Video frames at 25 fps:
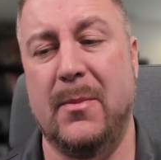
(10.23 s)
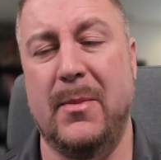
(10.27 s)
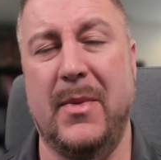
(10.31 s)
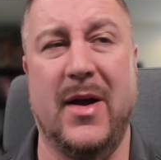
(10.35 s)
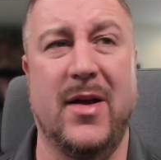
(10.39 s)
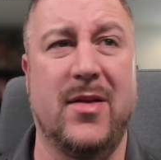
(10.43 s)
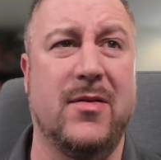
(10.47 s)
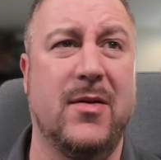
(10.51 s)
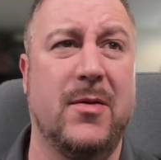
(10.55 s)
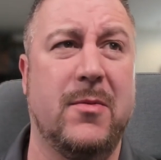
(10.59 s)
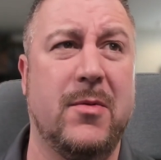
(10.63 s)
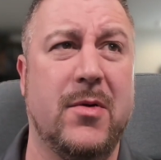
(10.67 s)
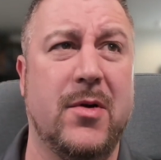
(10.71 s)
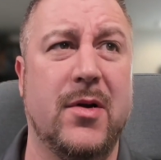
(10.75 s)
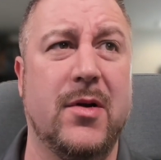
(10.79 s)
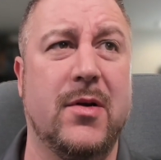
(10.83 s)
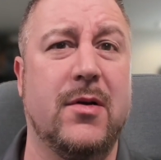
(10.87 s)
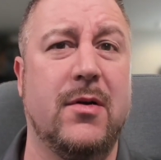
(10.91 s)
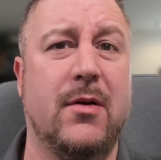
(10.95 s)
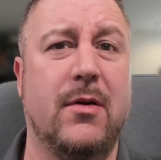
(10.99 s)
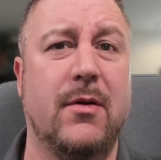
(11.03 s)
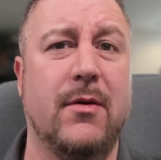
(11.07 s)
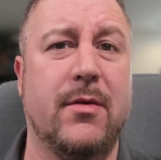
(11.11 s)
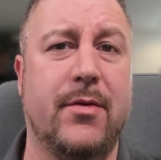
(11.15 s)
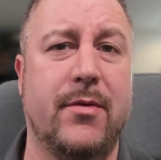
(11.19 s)
Basically, we're going to
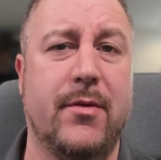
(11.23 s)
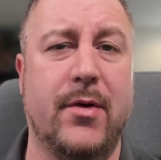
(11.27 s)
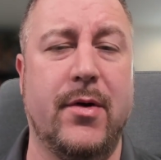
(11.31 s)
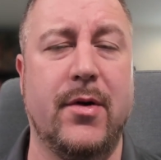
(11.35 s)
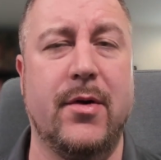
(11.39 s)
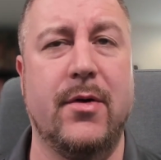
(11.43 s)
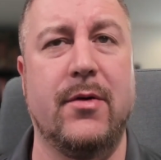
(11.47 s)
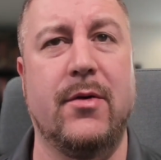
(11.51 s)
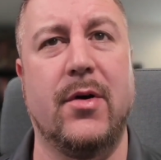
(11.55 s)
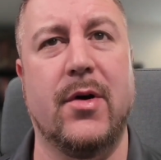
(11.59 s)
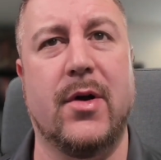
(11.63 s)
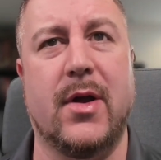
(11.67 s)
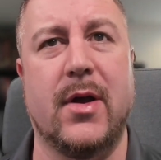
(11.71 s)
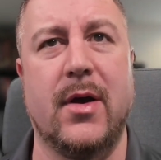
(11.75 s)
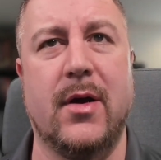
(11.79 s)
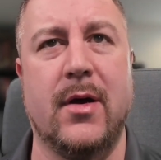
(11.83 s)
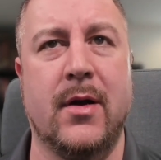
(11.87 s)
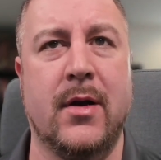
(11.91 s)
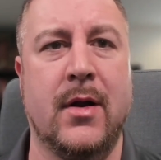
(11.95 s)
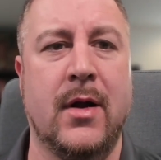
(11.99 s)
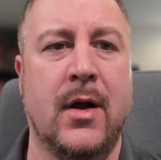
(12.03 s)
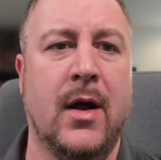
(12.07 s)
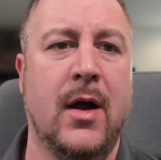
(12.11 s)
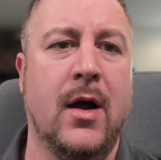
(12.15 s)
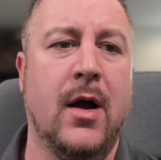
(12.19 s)
go through, look
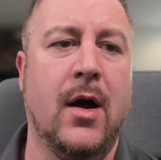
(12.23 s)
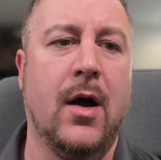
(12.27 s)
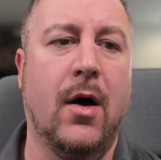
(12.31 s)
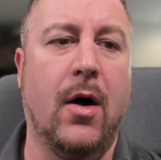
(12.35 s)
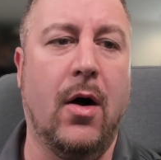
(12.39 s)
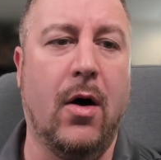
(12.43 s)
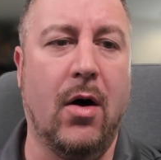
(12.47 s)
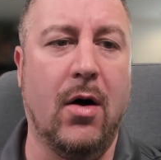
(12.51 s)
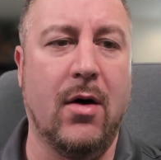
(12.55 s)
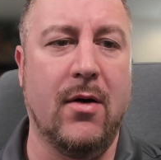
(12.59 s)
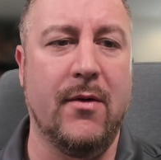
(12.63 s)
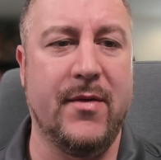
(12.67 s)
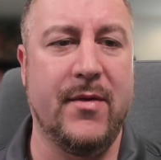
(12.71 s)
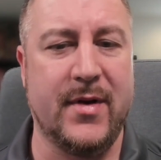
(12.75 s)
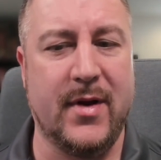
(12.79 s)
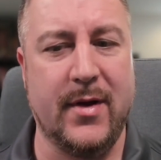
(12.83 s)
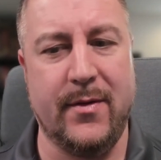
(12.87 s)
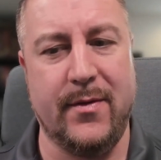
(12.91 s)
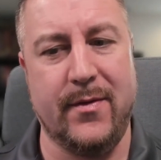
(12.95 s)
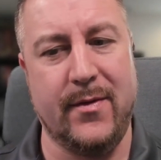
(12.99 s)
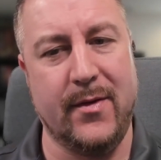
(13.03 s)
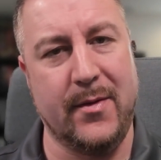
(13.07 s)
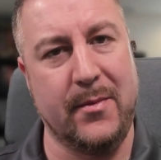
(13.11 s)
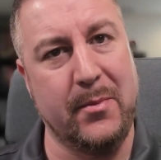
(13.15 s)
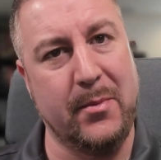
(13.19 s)
at all of the
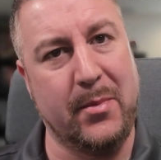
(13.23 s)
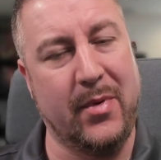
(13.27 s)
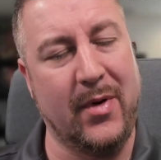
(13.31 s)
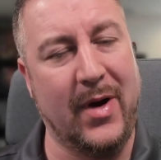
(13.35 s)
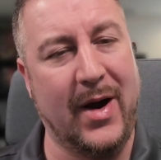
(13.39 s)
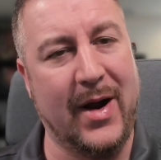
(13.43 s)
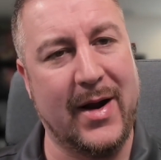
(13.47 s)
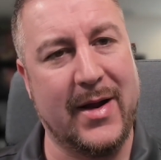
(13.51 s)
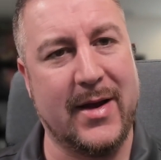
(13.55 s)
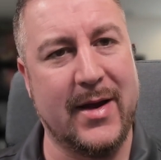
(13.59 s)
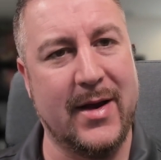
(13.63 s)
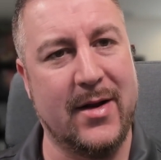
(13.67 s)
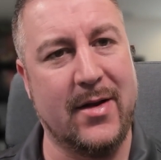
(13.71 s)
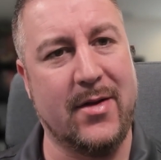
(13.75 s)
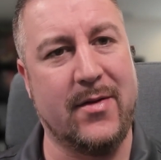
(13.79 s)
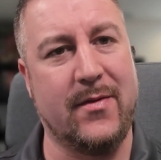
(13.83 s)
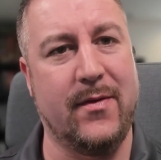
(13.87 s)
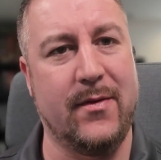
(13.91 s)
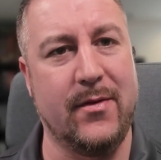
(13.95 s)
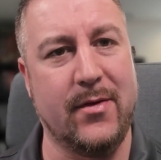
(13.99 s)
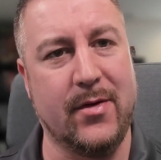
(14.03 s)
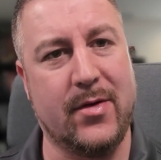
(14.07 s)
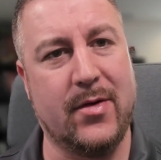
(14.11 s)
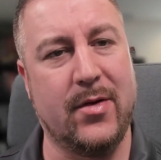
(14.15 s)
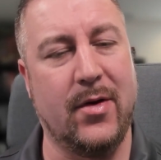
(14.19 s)
different brackets
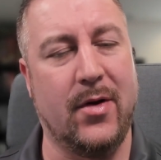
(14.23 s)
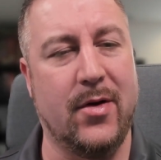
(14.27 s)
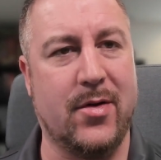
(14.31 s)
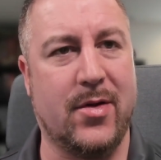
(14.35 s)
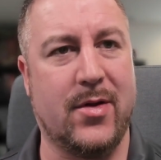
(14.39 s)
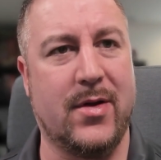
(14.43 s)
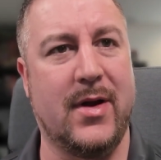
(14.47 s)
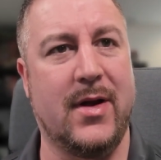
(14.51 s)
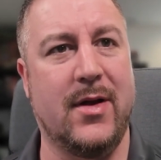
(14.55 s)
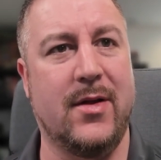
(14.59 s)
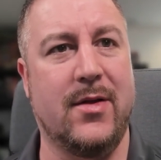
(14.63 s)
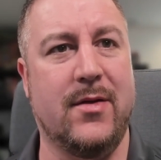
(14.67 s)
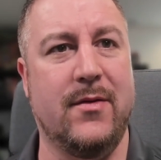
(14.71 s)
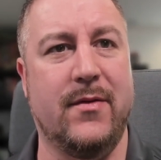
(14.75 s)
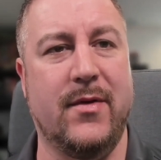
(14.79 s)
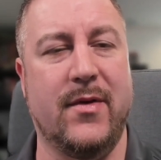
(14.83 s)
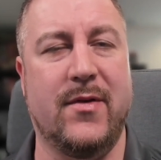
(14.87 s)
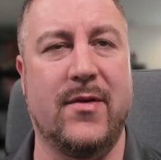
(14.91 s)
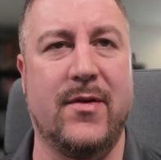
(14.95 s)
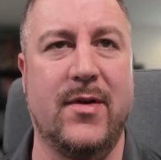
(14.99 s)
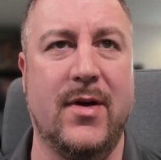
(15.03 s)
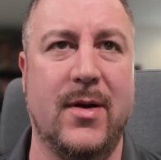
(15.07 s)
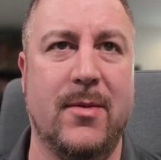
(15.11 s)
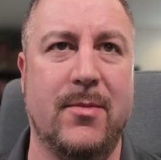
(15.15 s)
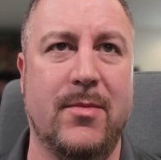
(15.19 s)
for costings of the
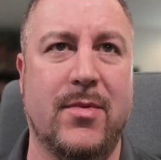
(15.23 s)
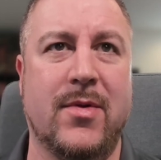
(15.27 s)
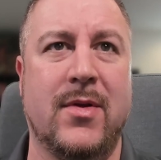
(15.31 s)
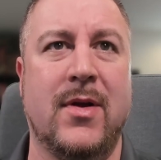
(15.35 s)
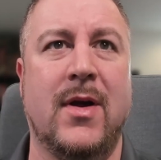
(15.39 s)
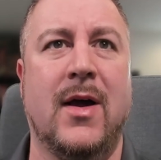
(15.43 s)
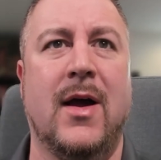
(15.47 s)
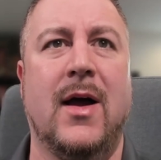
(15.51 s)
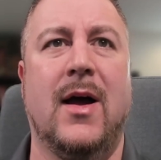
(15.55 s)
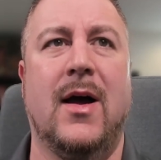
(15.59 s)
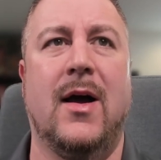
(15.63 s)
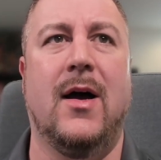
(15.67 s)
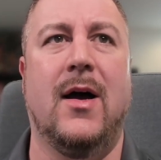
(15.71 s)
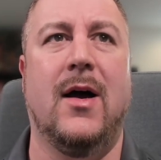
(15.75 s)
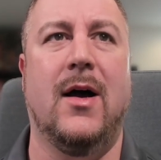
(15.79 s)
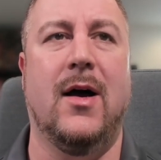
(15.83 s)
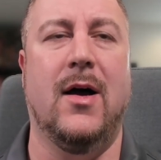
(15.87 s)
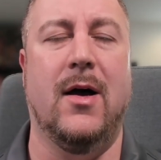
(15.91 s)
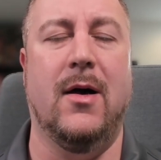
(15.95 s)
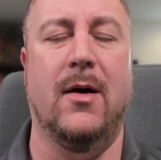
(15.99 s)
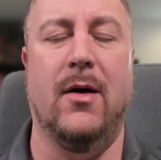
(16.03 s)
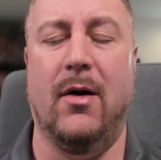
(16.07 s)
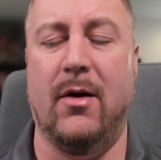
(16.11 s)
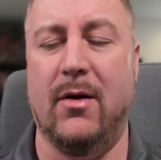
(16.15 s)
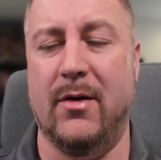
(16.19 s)
ships,
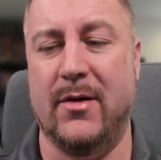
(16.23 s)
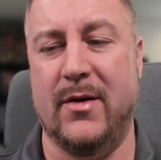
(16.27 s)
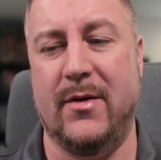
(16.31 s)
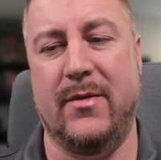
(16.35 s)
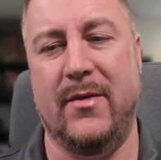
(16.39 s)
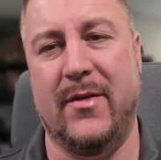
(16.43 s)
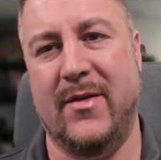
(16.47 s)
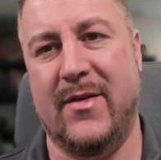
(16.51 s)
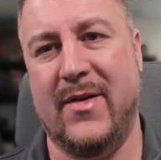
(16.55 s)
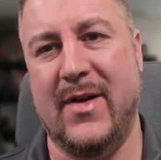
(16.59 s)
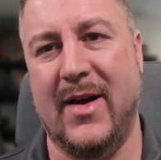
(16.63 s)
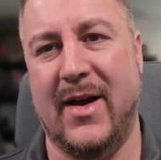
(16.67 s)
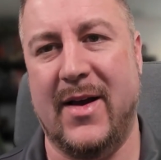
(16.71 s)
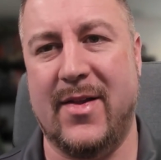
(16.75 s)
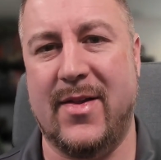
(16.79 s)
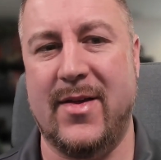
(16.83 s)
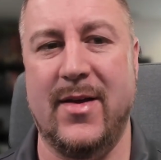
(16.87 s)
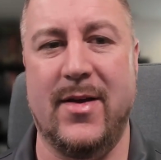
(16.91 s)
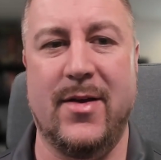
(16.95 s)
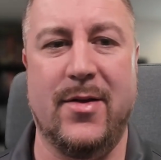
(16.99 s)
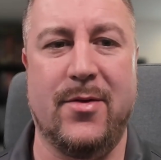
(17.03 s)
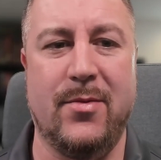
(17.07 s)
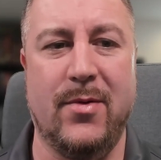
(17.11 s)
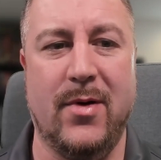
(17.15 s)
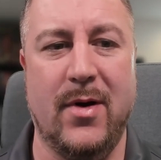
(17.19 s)
all the different
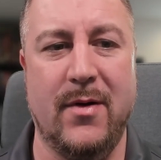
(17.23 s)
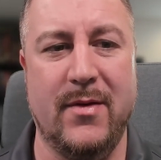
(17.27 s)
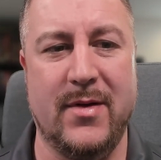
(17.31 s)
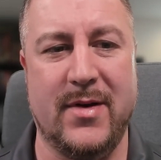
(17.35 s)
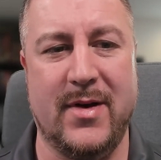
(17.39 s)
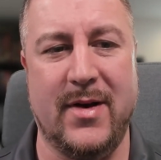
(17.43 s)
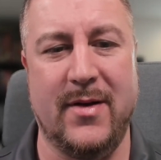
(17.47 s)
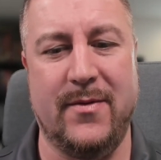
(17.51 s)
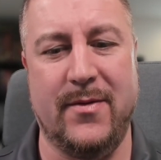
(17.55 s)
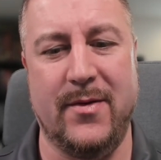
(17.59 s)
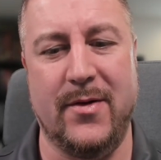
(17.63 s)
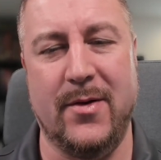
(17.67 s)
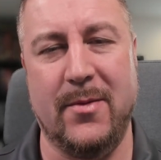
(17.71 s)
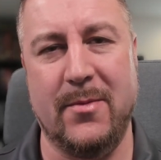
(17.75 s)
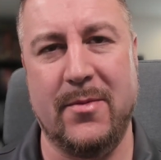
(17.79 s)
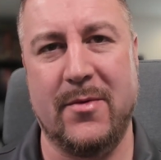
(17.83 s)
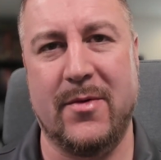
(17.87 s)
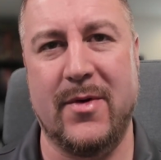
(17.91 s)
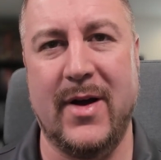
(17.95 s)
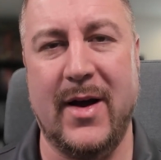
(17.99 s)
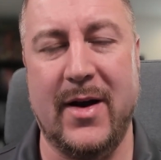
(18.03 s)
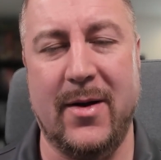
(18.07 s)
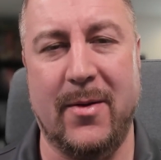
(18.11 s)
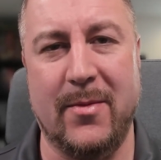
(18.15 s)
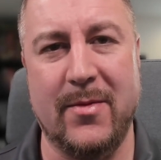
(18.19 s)
chassis, where the different
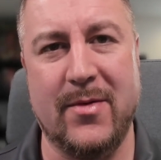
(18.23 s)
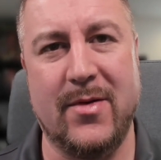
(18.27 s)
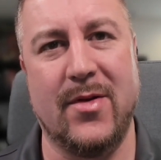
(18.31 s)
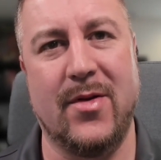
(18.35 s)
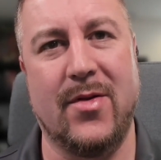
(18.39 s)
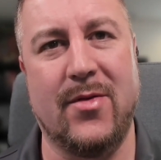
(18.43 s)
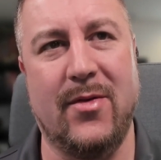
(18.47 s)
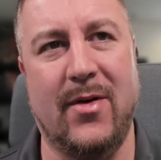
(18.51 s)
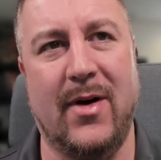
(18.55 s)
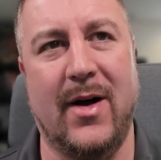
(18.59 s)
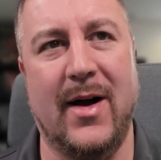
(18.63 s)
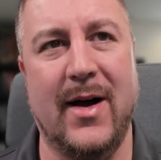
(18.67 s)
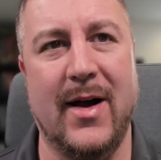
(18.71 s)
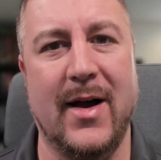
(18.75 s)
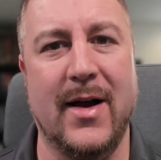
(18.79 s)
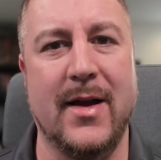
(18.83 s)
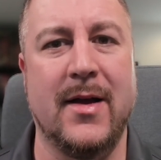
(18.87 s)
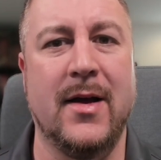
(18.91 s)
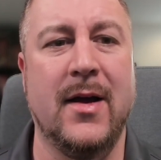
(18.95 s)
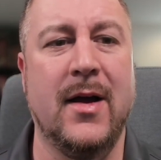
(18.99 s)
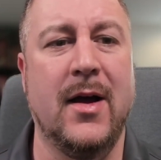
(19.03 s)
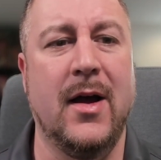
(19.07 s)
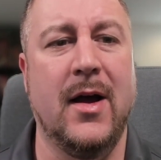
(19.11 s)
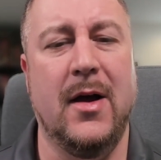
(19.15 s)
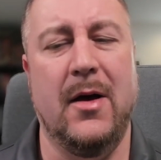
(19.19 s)
upgrade options
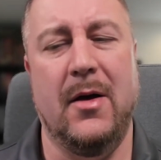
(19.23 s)
lie.